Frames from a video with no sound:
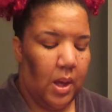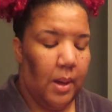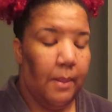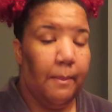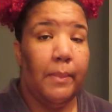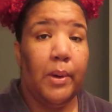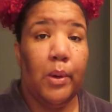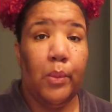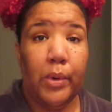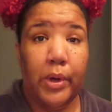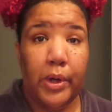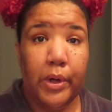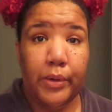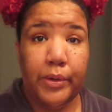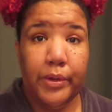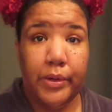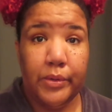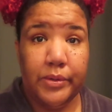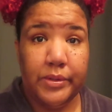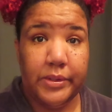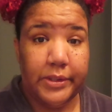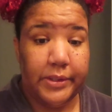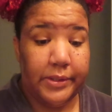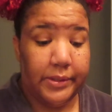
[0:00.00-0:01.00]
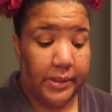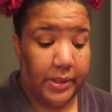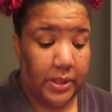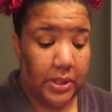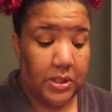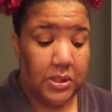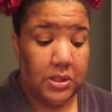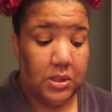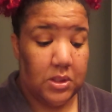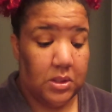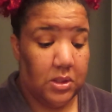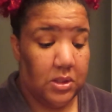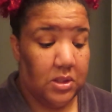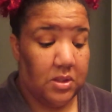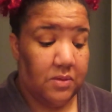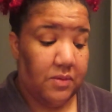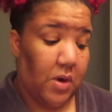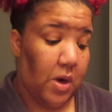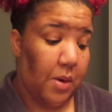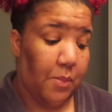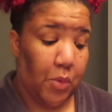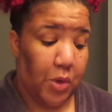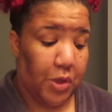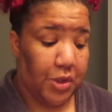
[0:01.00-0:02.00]
But we don't use it, and it's
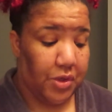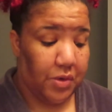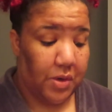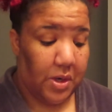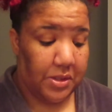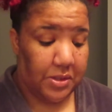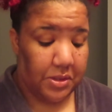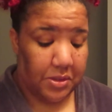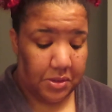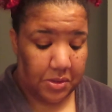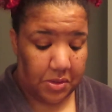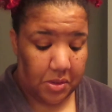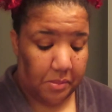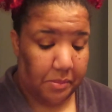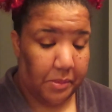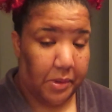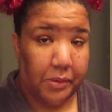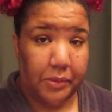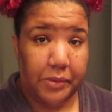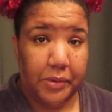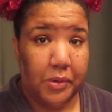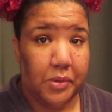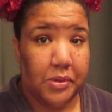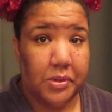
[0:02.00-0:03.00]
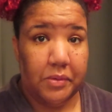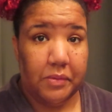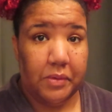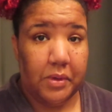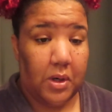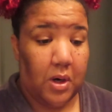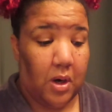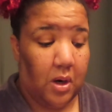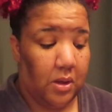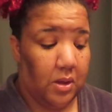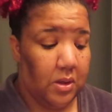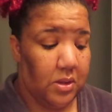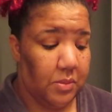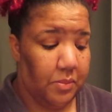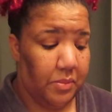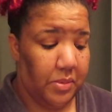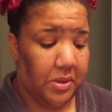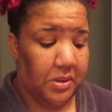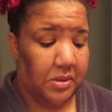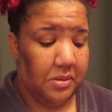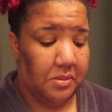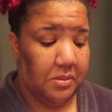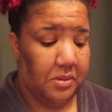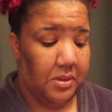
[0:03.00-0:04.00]
very moisturizing, so I'm going to use it regardless.
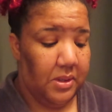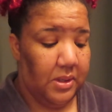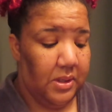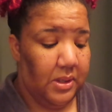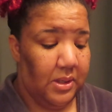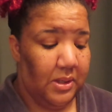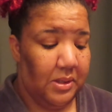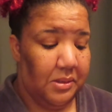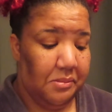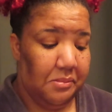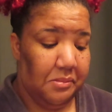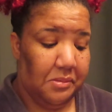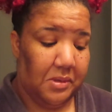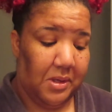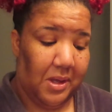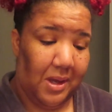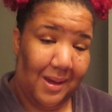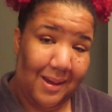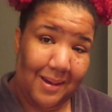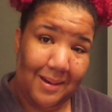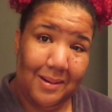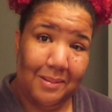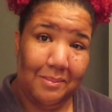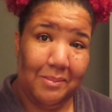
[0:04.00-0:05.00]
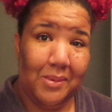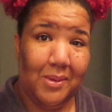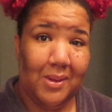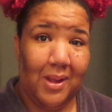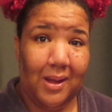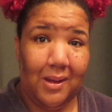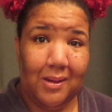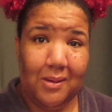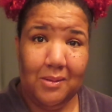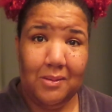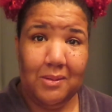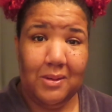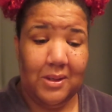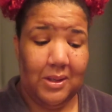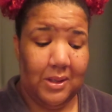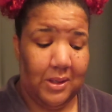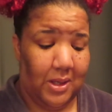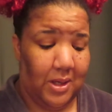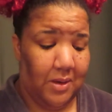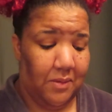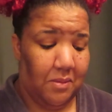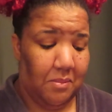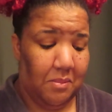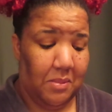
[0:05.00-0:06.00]
But damn, like you could have
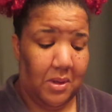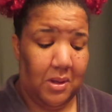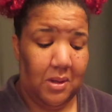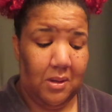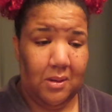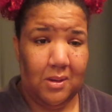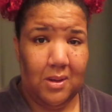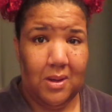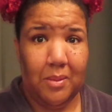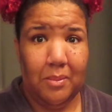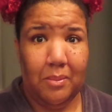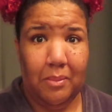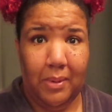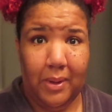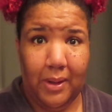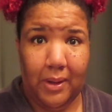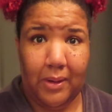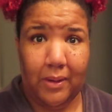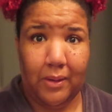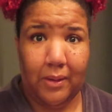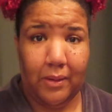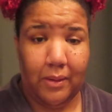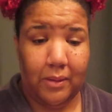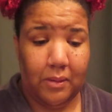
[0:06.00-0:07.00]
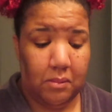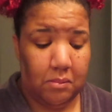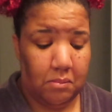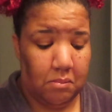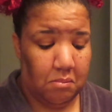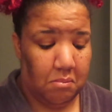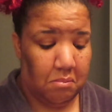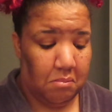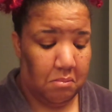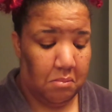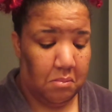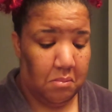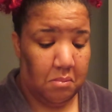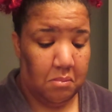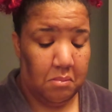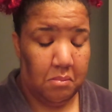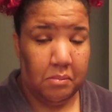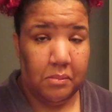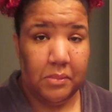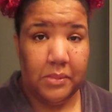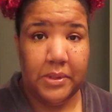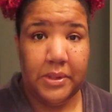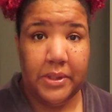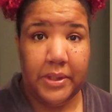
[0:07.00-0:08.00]
given me a bigger
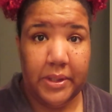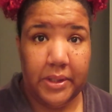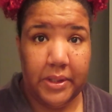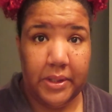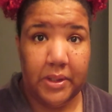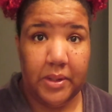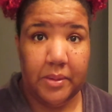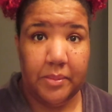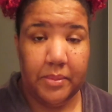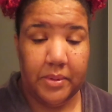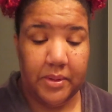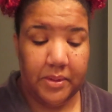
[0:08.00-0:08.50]
tub.